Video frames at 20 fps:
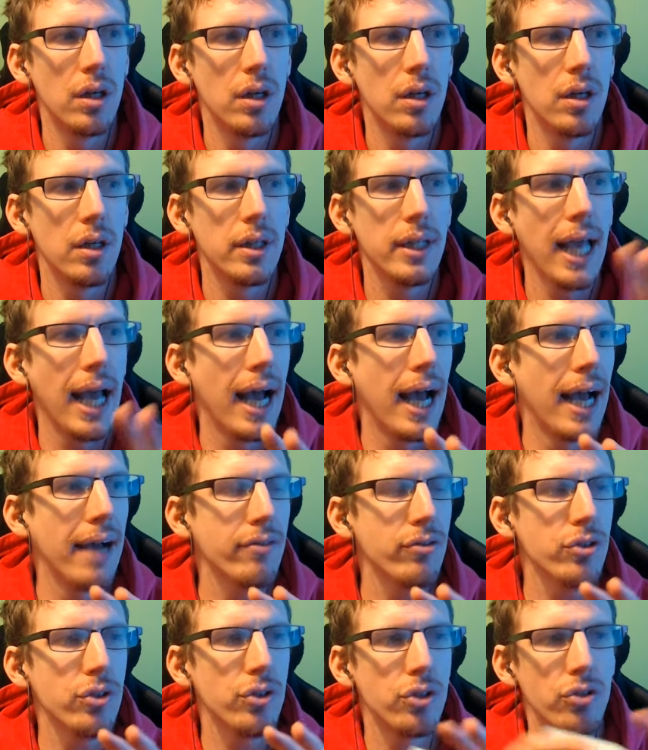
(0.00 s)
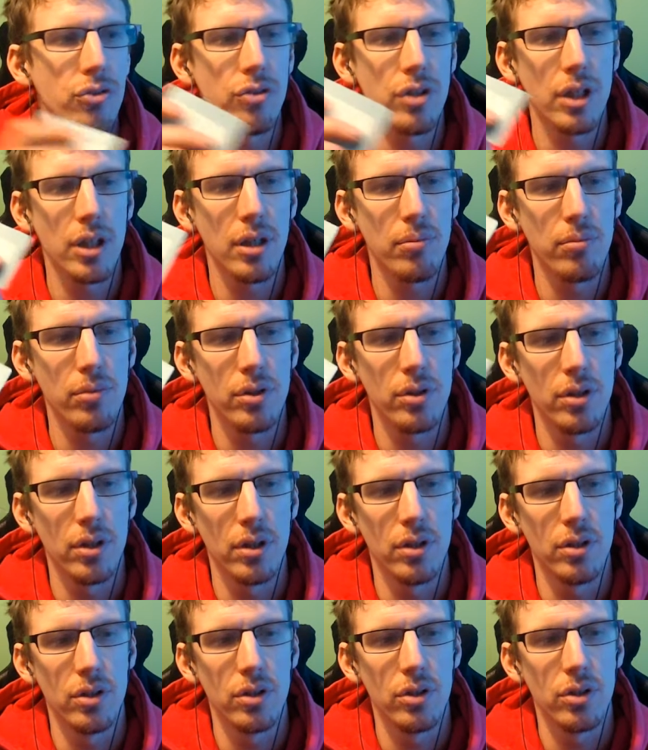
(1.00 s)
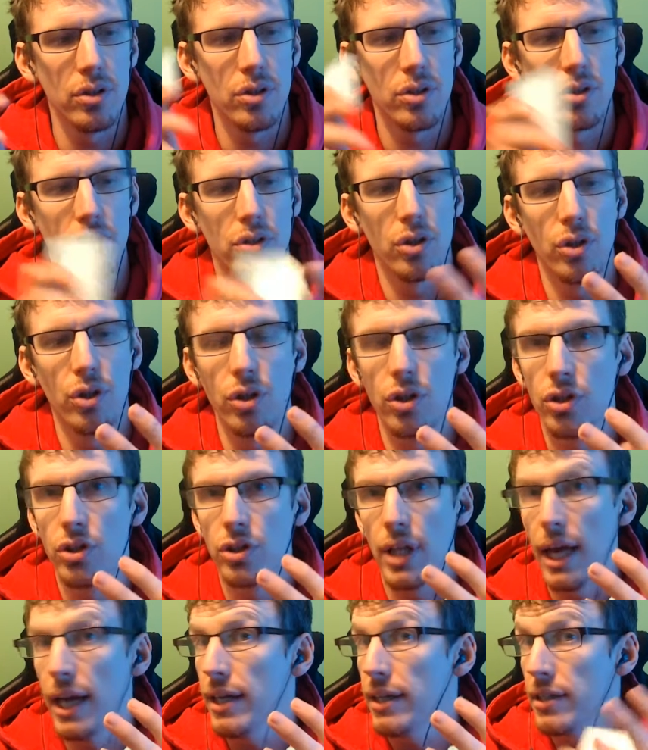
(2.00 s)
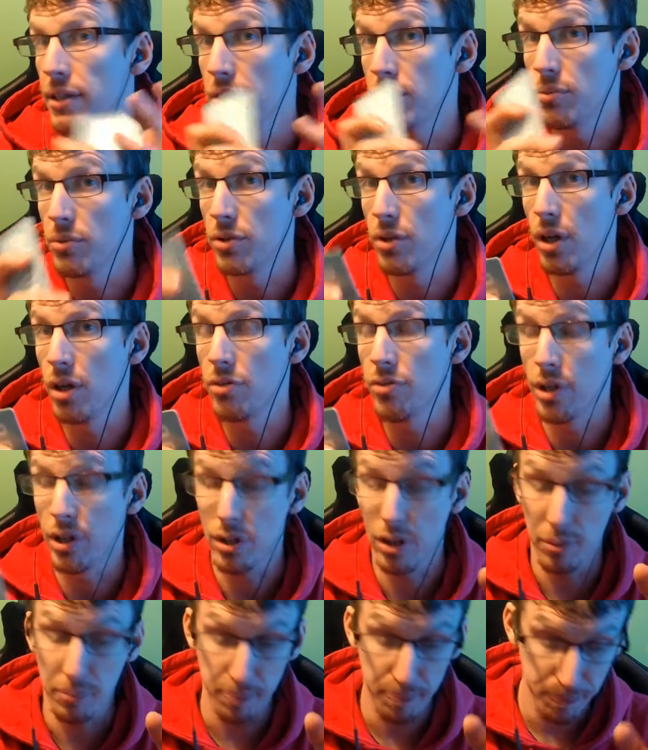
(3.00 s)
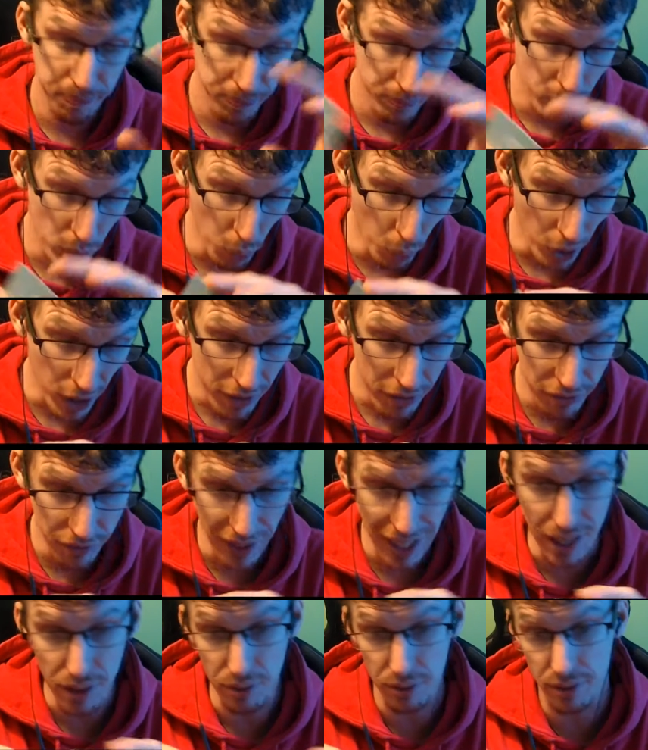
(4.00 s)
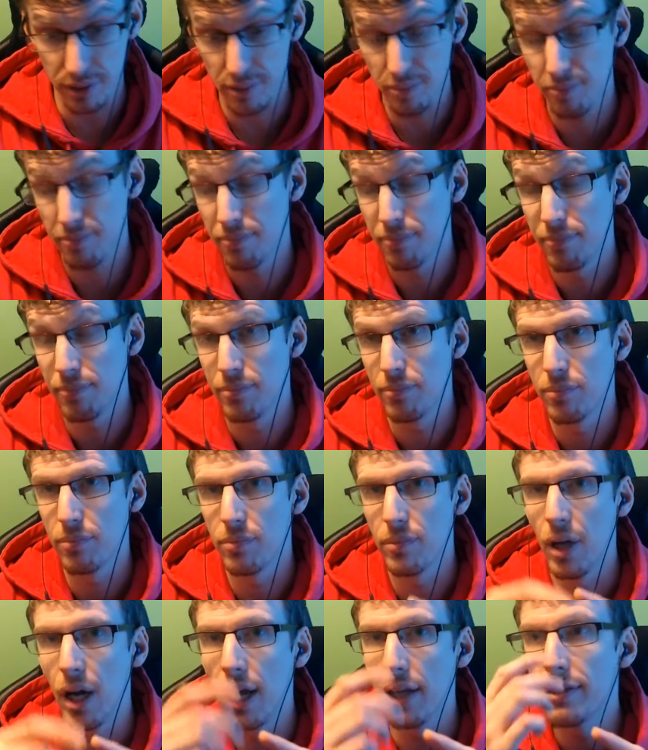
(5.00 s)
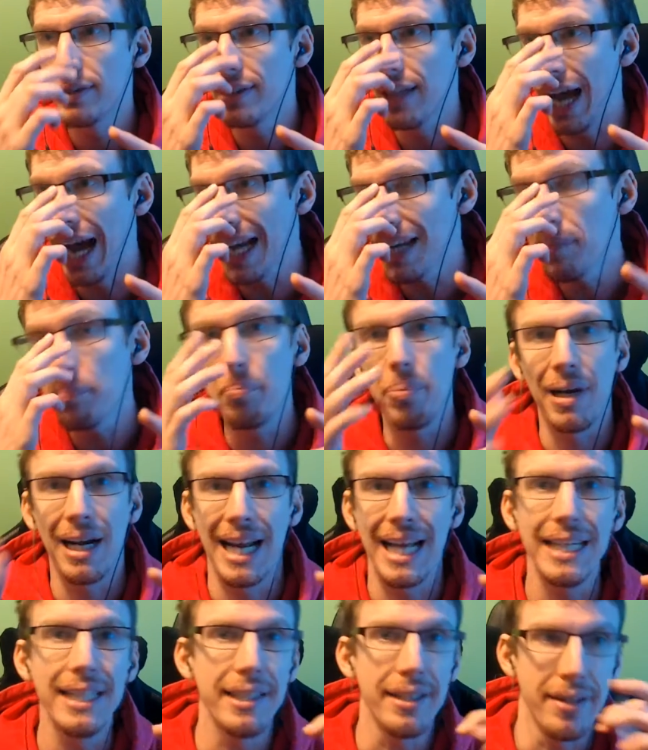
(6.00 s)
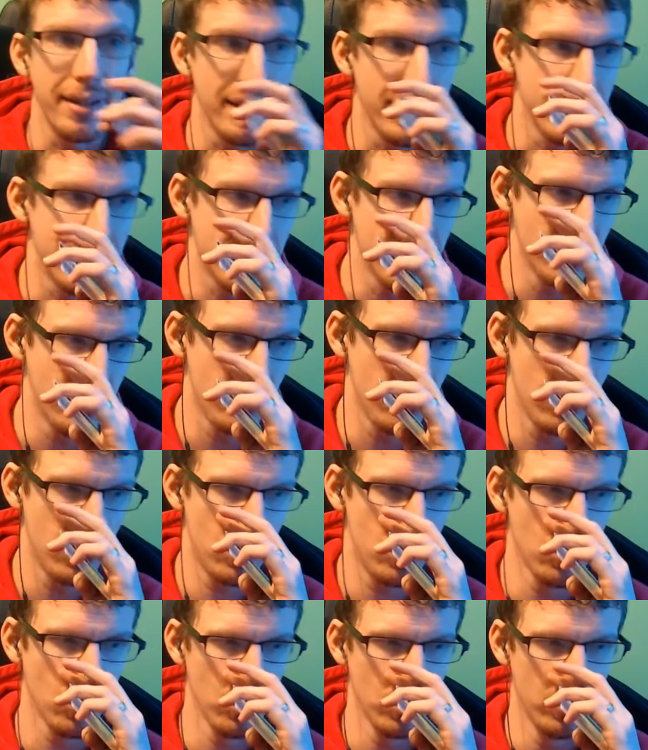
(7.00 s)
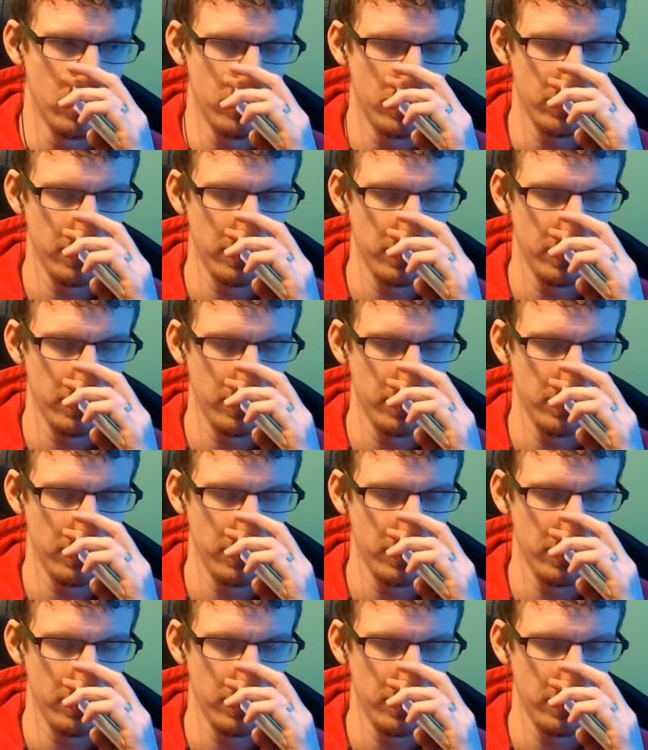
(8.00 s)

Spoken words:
yeah, I haven't streamed since Thursday. I did some Star Trek. So what I found, I hadn't planned this. It's just sort of